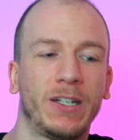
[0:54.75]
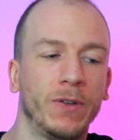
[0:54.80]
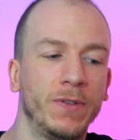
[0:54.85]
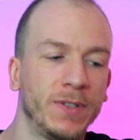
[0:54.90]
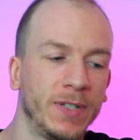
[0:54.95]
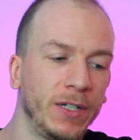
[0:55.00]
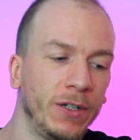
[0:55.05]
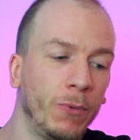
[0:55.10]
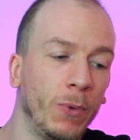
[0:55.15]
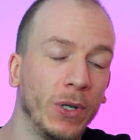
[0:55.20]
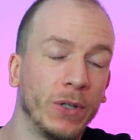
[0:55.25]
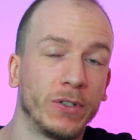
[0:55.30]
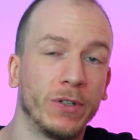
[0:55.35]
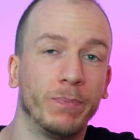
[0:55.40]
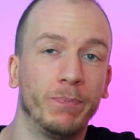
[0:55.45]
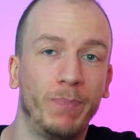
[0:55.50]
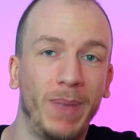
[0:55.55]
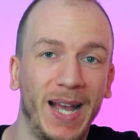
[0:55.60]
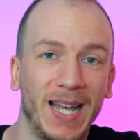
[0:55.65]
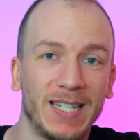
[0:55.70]
considered one of the
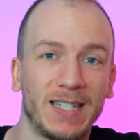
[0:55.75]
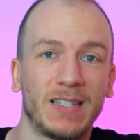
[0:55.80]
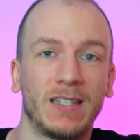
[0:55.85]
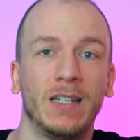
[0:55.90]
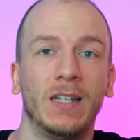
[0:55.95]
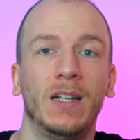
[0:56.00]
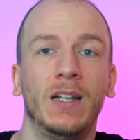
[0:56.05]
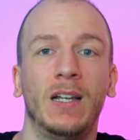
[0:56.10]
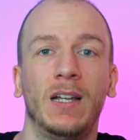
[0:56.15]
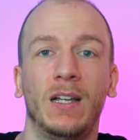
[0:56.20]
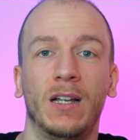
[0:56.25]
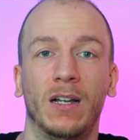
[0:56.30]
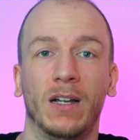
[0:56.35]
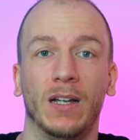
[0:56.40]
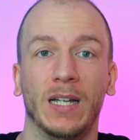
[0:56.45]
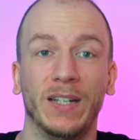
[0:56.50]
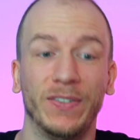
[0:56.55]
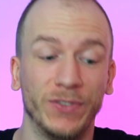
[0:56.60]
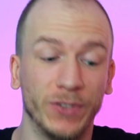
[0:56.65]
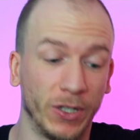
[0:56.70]
best, uh,
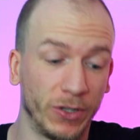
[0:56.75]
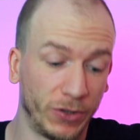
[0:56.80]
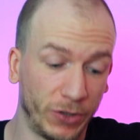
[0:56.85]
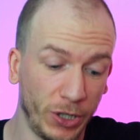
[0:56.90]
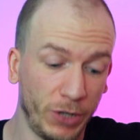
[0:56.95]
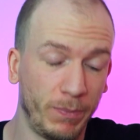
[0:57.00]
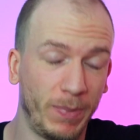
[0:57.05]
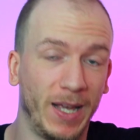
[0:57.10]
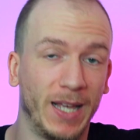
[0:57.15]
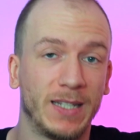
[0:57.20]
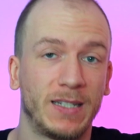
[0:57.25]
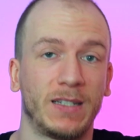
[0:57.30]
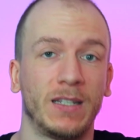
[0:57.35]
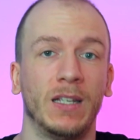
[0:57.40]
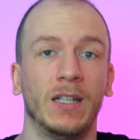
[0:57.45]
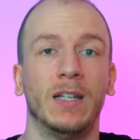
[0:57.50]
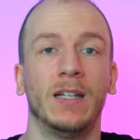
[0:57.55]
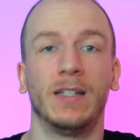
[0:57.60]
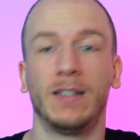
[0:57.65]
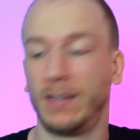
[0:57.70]
if not the best,
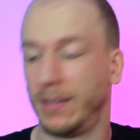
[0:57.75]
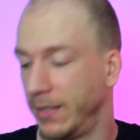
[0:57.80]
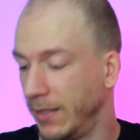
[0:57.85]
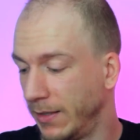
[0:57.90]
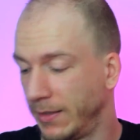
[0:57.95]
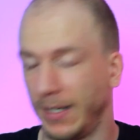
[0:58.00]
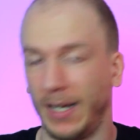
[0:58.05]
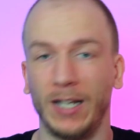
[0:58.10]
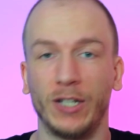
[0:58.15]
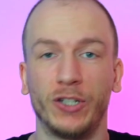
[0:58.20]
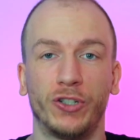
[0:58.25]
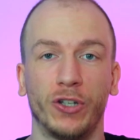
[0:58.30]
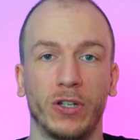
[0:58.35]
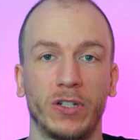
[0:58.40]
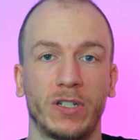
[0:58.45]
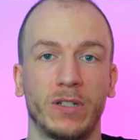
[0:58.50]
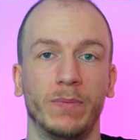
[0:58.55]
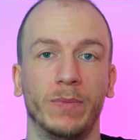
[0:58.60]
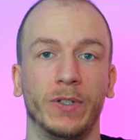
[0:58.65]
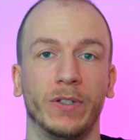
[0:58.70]
tilt
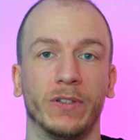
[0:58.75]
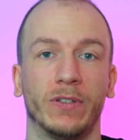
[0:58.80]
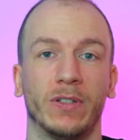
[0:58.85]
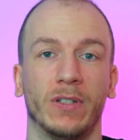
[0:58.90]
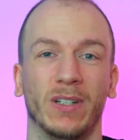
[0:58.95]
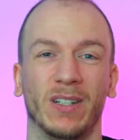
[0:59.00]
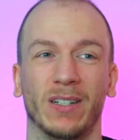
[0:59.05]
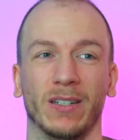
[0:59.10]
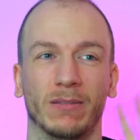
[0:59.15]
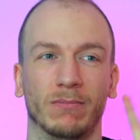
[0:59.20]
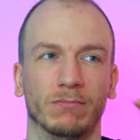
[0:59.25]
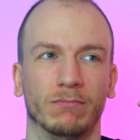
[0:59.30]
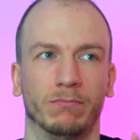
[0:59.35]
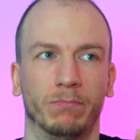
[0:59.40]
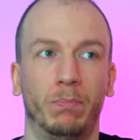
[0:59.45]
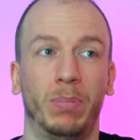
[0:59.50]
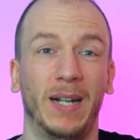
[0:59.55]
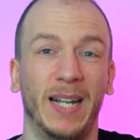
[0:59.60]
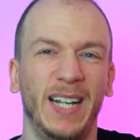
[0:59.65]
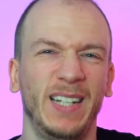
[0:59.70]
adjustment um,
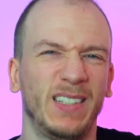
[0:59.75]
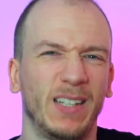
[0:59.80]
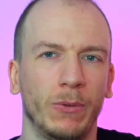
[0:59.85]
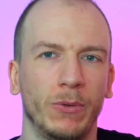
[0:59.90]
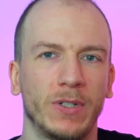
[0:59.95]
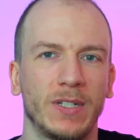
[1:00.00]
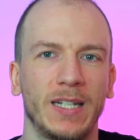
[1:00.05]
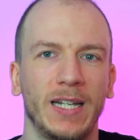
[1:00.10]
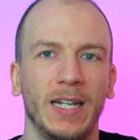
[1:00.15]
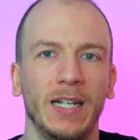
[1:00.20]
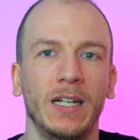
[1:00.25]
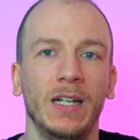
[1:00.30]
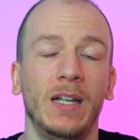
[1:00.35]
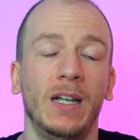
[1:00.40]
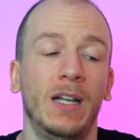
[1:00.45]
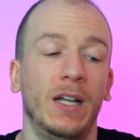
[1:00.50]
plate, I would say,